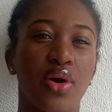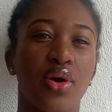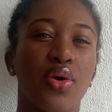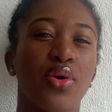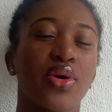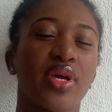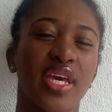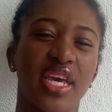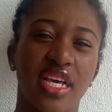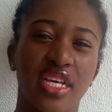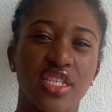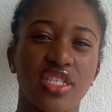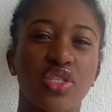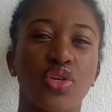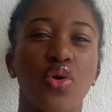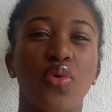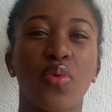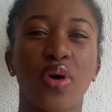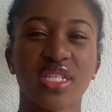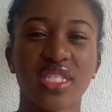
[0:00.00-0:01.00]
Okay,
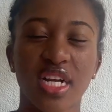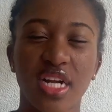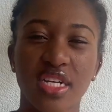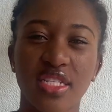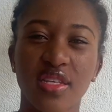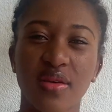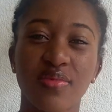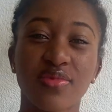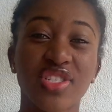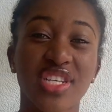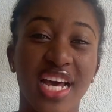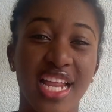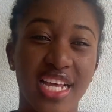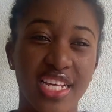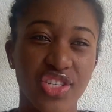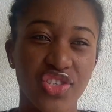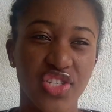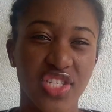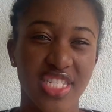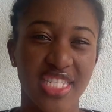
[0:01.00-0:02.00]
so what are some
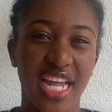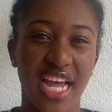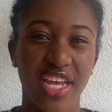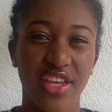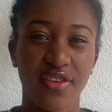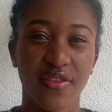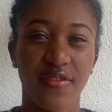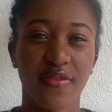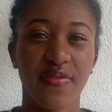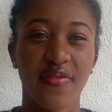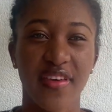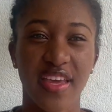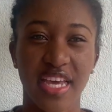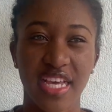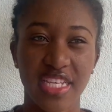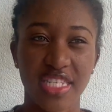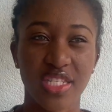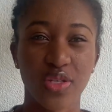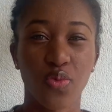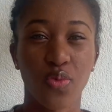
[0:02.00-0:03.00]
challenges that you
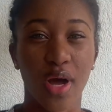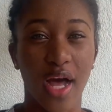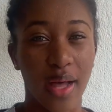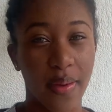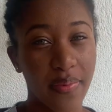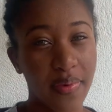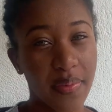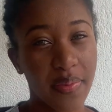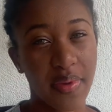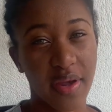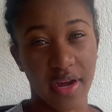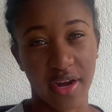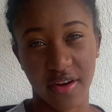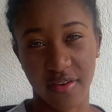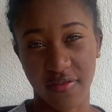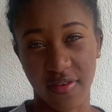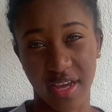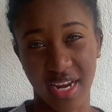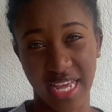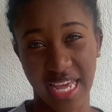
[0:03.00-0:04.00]
faced while
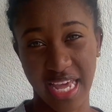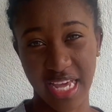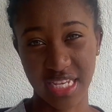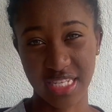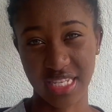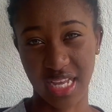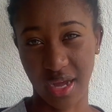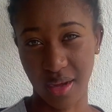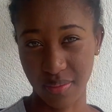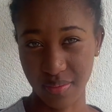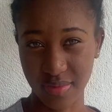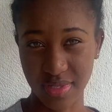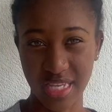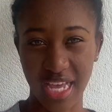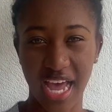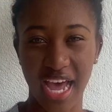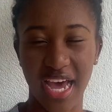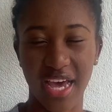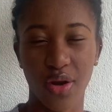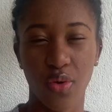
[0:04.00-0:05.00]
preparing for the exams,
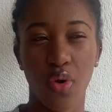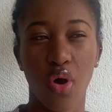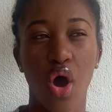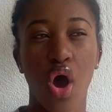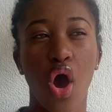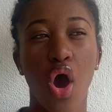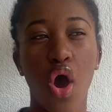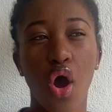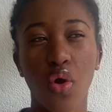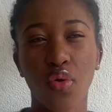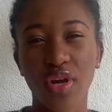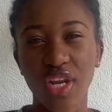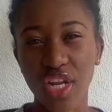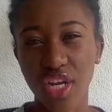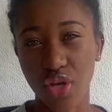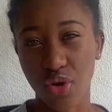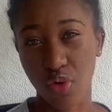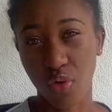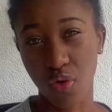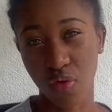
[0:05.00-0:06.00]
and how
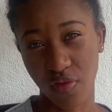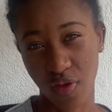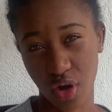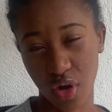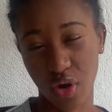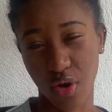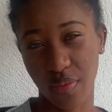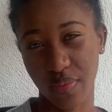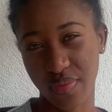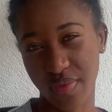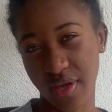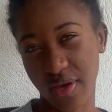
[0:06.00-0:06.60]
did you overcome